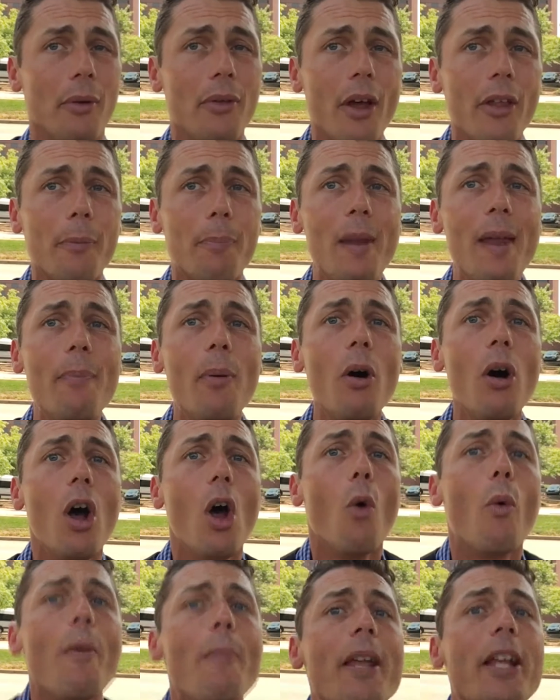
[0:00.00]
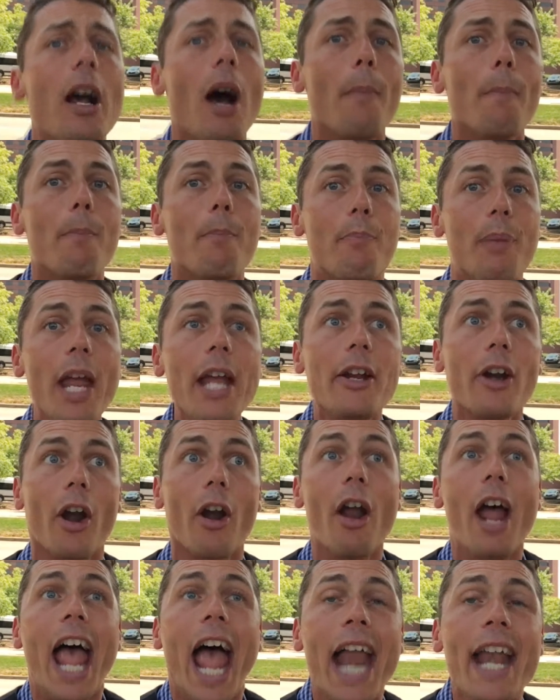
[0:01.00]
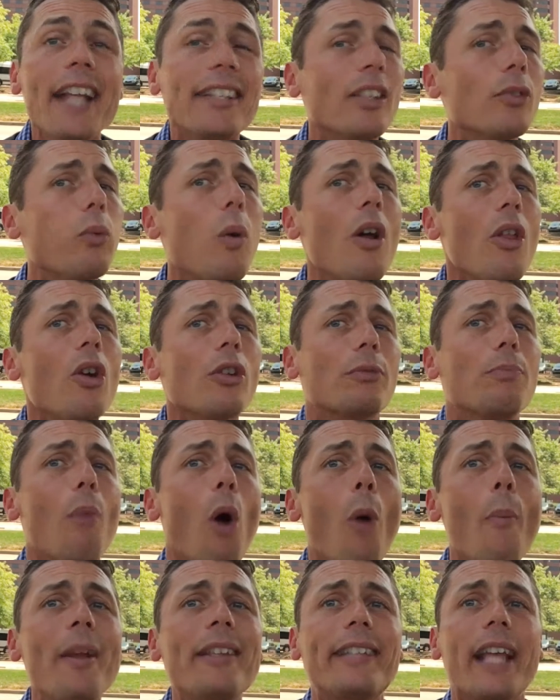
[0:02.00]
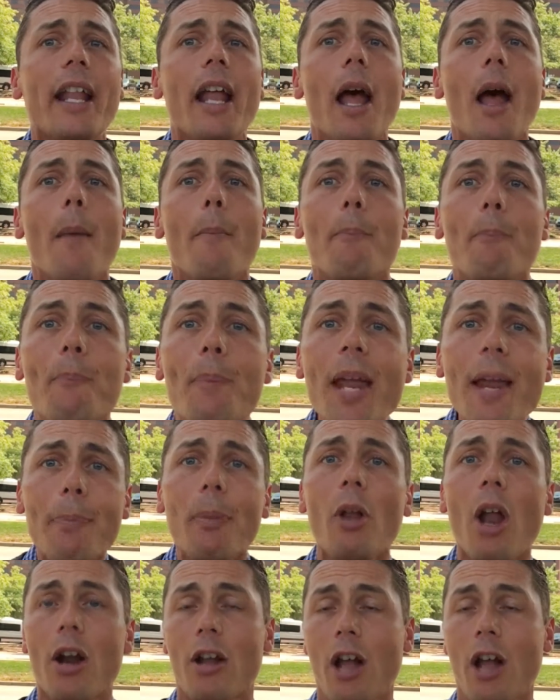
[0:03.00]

with other people, we become bigger. And this is one of those moments that people are